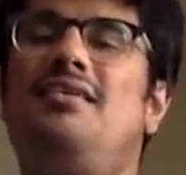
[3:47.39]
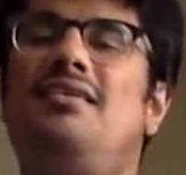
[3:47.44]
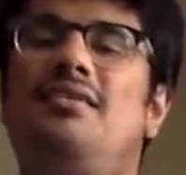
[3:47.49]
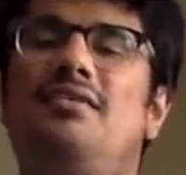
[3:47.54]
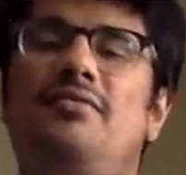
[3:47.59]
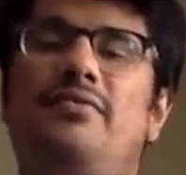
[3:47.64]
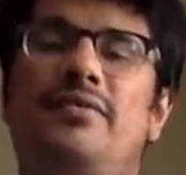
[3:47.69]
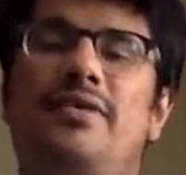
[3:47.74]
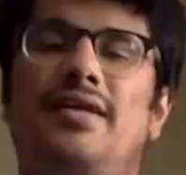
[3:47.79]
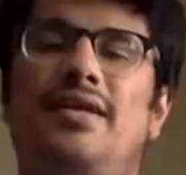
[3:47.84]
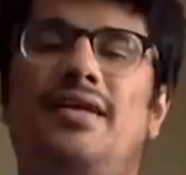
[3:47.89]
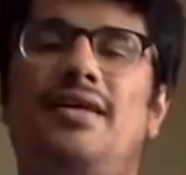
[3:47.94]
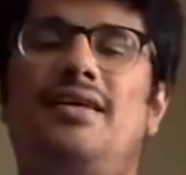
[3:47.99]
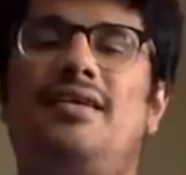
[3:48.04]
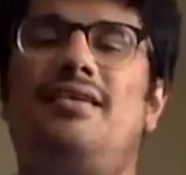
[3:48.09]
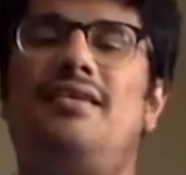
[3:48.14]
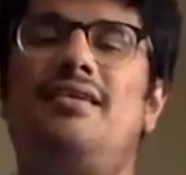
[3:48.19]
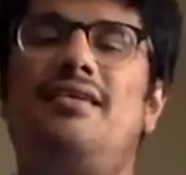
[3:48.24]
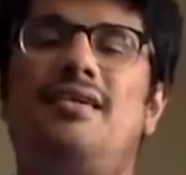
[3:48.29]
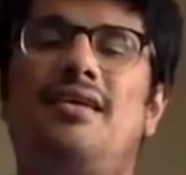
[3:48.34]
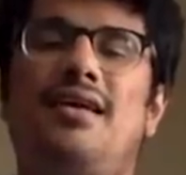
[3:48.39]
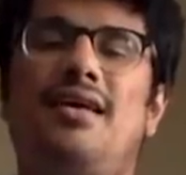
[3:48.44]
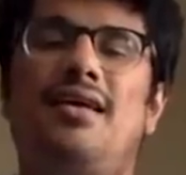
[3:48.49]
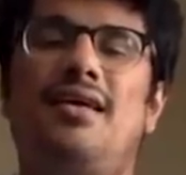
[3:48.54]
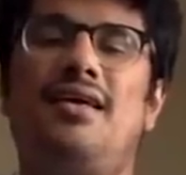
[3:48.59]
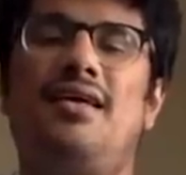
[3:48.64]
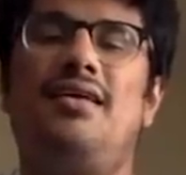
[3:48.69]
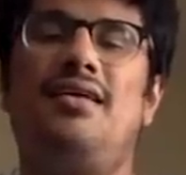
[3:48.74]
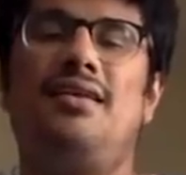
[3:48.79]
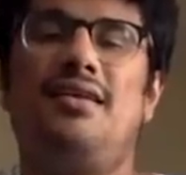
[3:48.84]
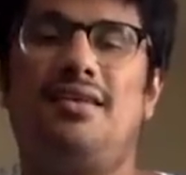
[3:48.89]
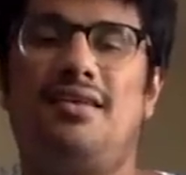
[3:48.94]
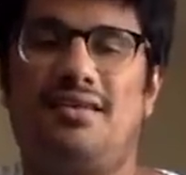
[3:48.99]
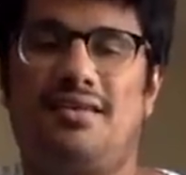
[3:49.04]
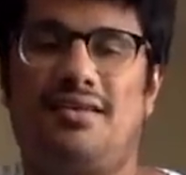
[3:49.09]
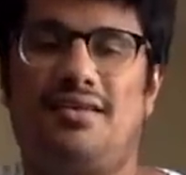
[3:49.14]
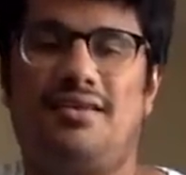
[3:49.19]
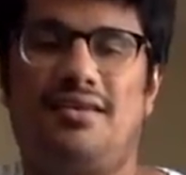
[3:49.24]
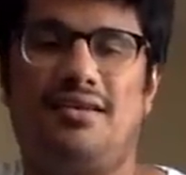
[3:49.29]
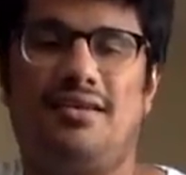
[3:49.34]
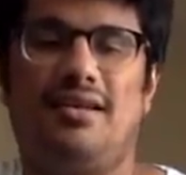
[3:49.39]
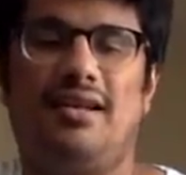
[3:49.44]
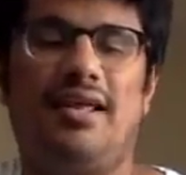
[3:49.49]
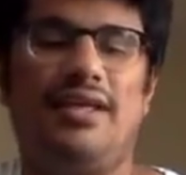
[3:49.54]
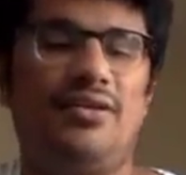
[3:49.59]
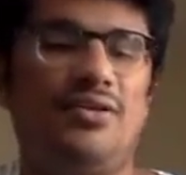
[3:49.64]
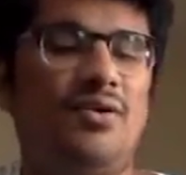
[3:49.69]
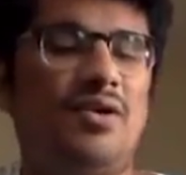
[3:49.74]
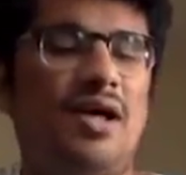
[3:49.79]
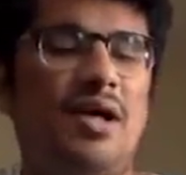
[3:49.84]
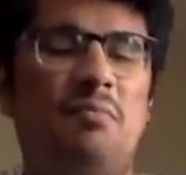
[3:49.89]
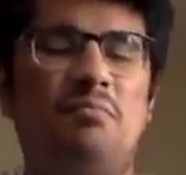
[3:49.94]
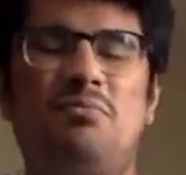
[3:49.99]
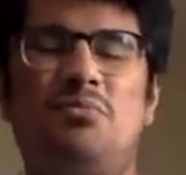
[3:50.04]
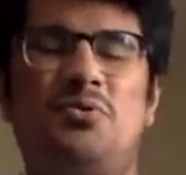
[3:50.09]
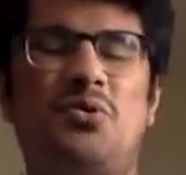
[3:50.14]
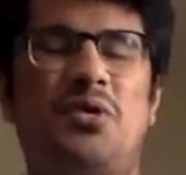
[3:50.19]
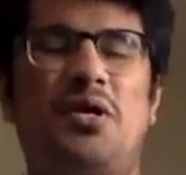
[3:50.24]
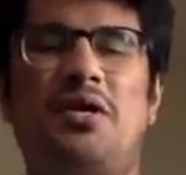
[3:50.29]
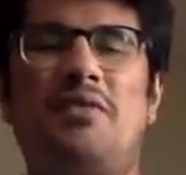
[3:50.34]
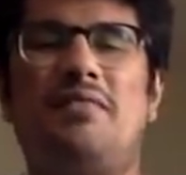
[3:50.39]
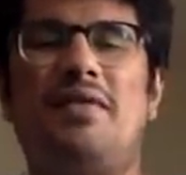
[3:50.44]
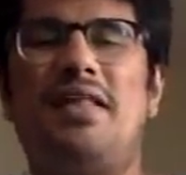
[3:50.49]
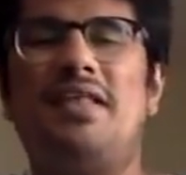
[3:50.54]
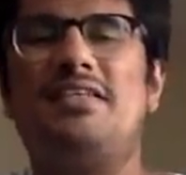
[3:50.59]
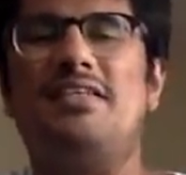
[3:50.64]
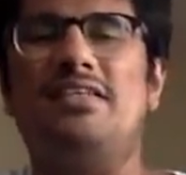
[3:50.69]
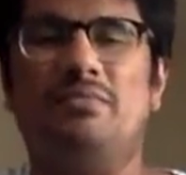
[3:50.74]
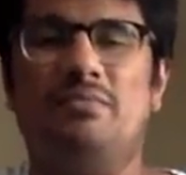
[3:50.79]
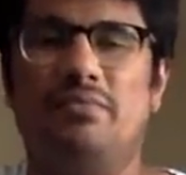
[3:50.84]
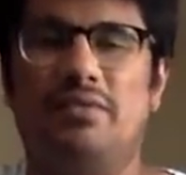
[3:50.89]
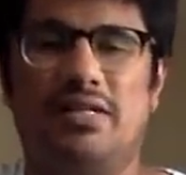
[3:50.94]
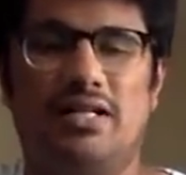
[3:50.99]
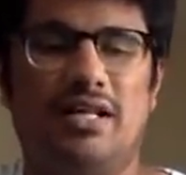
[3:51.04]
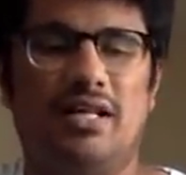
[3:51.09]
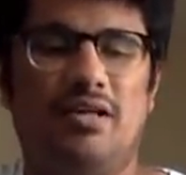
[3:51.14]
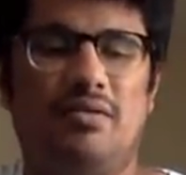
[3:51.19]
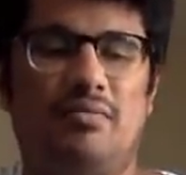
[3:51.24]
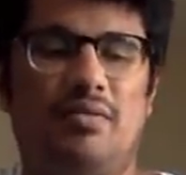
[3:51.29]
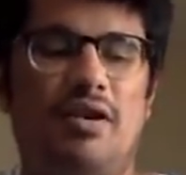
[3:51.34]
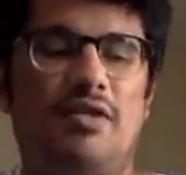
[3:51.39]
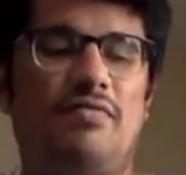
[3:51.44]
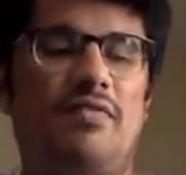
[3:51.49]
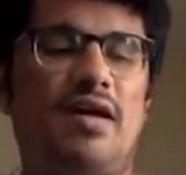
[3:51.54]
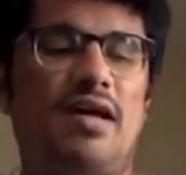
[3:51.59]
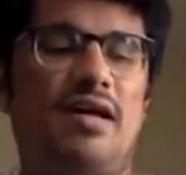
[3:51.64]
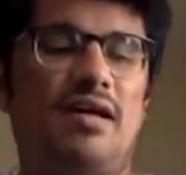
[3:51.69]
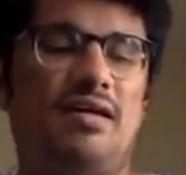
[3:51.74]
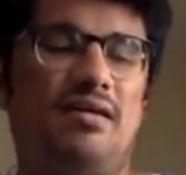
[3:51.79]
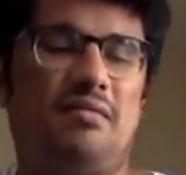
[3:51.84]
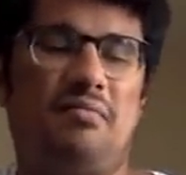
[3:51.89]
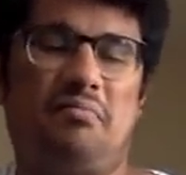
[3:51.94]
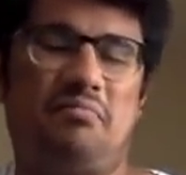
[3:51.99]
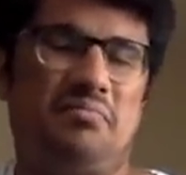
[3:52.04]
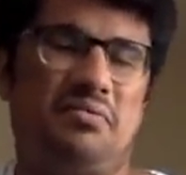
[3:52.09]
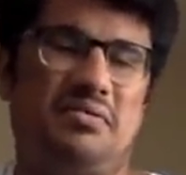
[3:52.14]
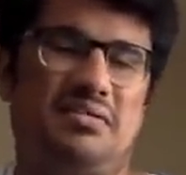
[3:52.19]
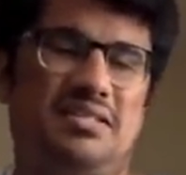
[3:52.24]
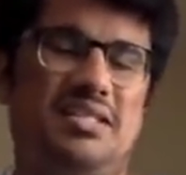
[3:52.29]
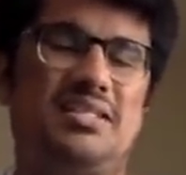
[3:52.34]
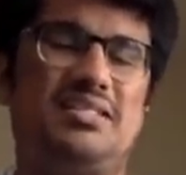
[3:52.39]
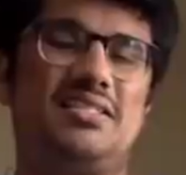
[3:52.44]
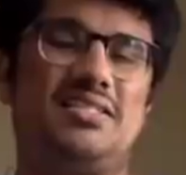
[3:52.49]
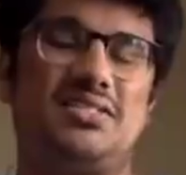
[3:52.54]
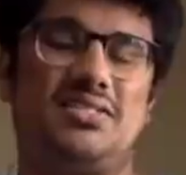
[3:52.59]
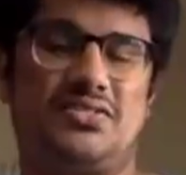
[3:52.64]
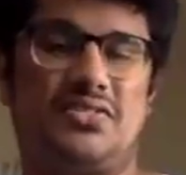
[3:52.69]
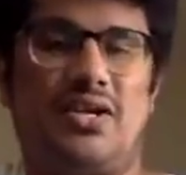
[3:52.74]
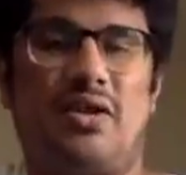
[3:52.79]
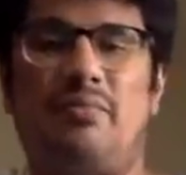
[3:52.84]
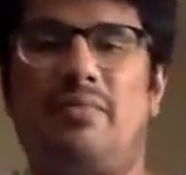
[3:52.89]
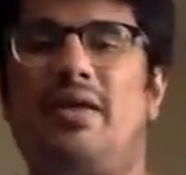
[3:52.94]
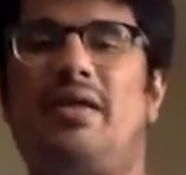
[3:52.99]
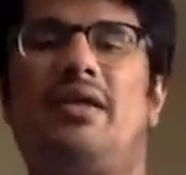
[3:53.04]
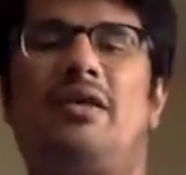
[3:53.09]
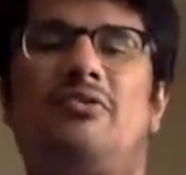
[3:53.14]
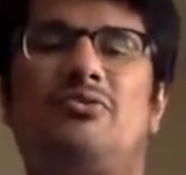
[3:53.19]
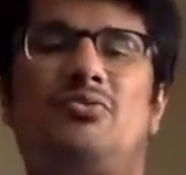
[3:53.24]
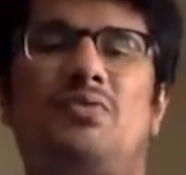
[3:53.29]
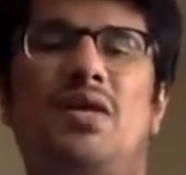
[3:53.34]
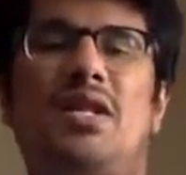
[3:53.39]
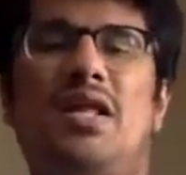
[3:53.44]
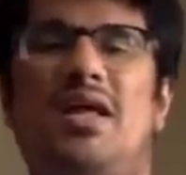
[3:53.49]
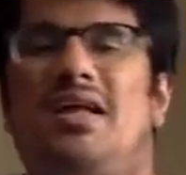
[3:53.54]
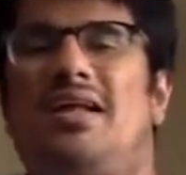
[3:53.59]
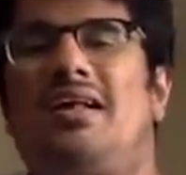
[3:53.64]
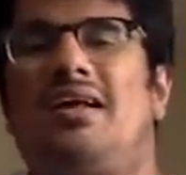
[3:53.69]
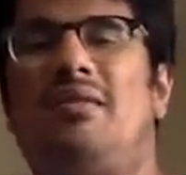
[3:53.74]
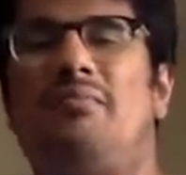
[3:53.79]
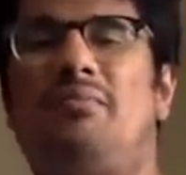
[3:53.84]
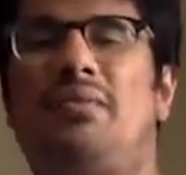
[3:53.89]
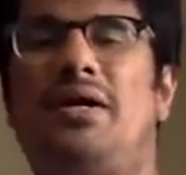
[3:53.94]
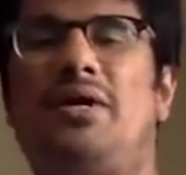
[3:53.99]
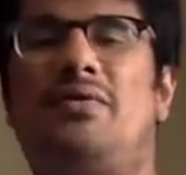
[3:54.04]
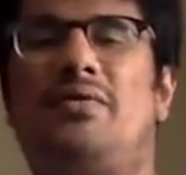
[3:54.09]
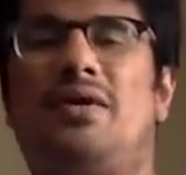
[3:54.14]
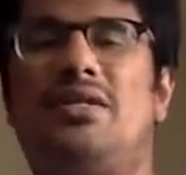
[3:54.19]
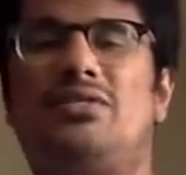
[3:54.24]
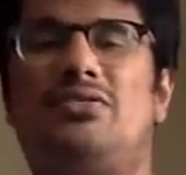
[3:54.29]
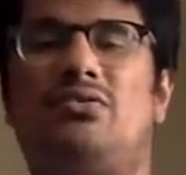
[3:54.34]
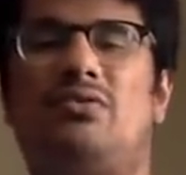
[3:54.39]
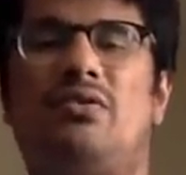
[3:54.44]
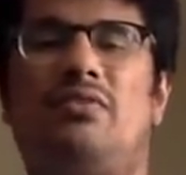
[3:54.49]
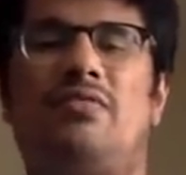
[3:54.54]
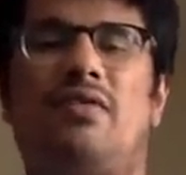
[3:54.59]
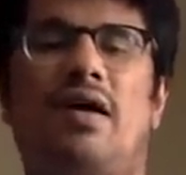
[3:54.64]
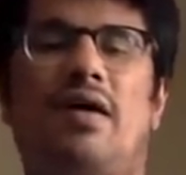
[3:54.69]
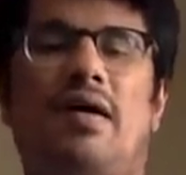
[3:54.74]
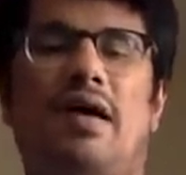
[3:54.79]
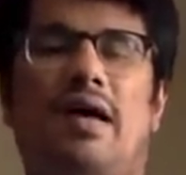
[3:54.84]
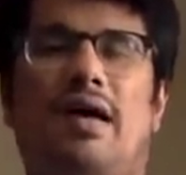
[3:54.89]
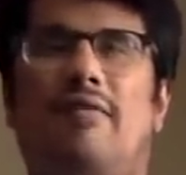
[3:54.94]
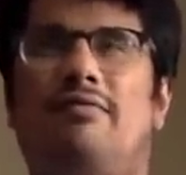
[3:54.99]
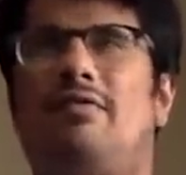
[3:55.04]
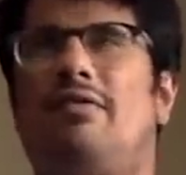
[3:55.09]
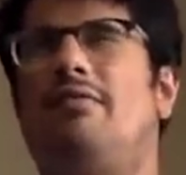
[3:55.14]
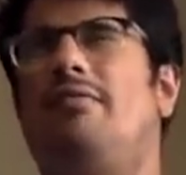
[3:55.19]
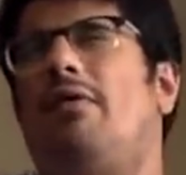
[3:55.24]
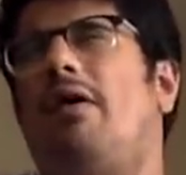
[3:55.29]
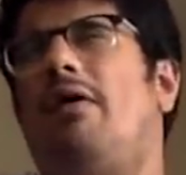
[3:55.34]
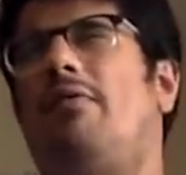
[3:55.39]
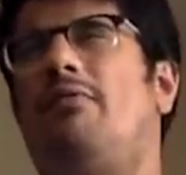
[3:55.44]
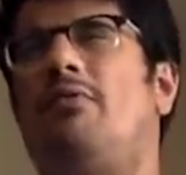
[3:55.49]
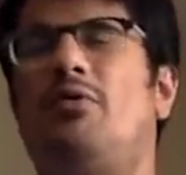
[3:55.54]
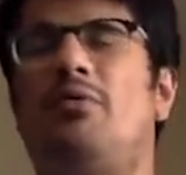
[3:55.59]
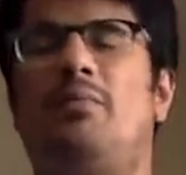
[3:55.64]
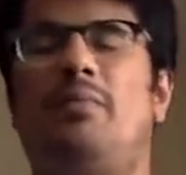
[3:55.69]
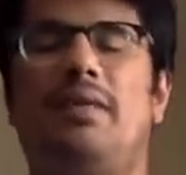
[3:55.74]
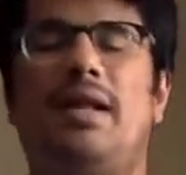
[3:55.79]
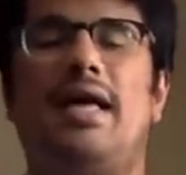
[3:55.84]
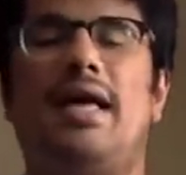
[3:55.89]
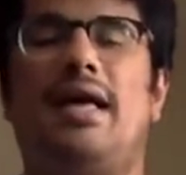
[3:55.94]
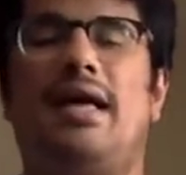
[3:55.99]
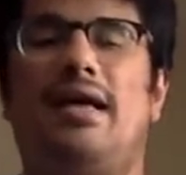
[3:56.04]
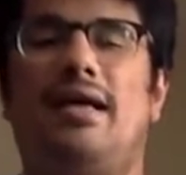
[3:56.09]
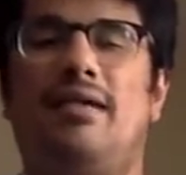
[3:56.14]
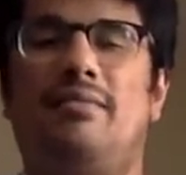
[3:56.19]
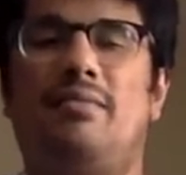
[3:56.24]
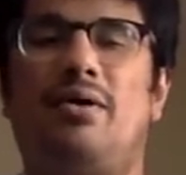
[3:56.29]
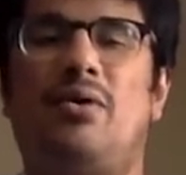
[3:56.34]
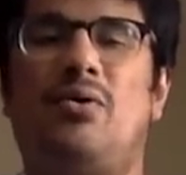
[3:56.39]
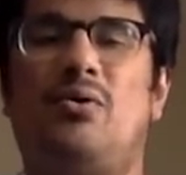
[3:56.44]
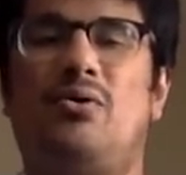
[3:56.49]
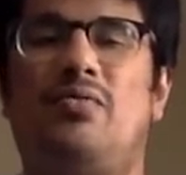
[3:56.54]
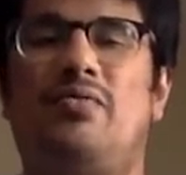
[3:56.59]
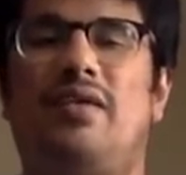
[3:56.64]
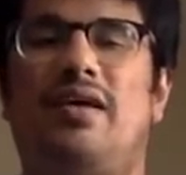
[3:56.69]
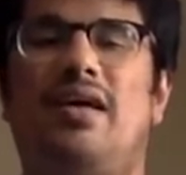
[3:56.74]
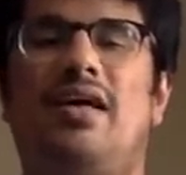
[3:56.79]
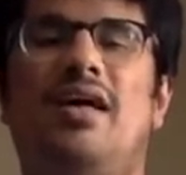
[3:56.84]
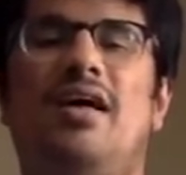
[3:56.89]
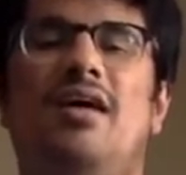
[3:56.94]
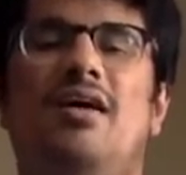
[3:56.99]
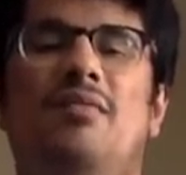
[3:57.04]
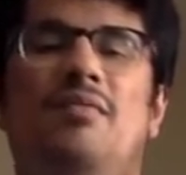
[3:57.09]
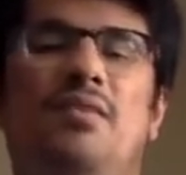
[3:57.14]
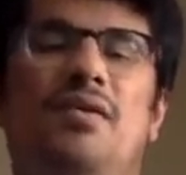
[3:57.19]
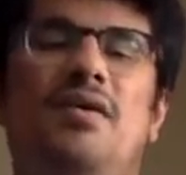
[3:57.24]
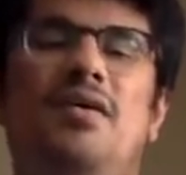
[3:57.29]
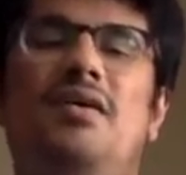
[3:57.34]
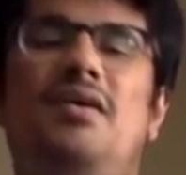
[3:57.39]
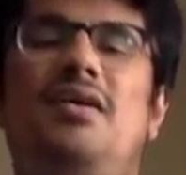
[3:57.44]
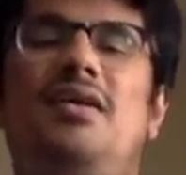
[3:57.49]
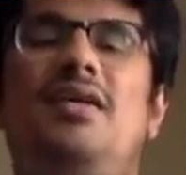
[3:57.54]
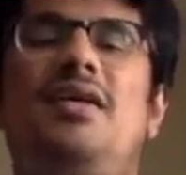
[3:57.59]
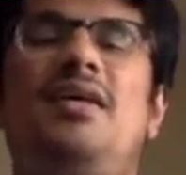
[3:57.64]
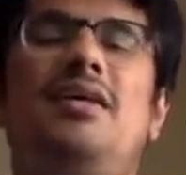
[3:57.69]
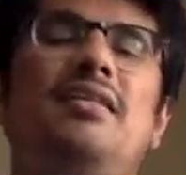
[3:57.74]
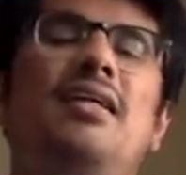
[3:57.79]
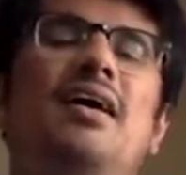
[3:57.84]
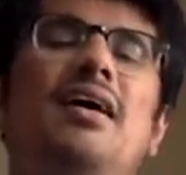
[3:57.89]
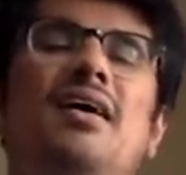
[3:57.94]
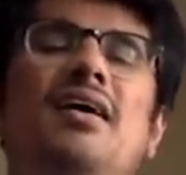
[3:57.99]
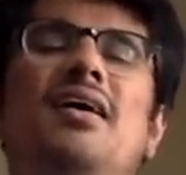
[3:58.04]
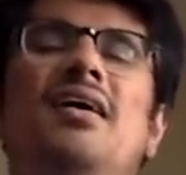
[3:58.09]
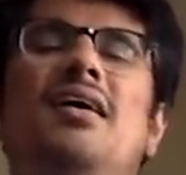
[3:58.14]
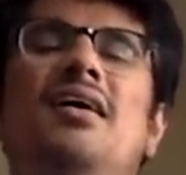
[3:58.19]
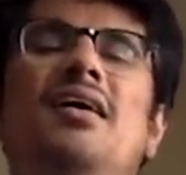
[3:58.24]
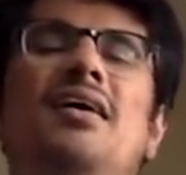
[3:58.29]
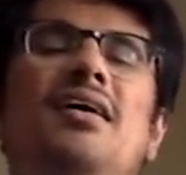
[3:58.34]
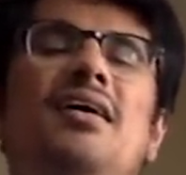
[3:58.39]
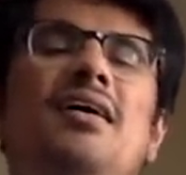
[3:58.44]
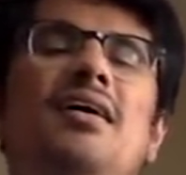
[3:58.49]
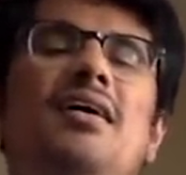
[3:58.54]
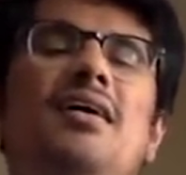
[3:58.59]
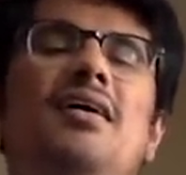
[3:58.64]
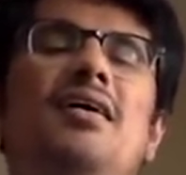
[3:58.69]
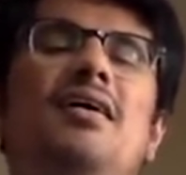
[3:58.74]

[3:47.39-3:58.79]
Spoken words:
Rang Bank ke. I'm doing it very simple. But if this strumming gives me an incomplete one. So if I want to play in my own way, Panida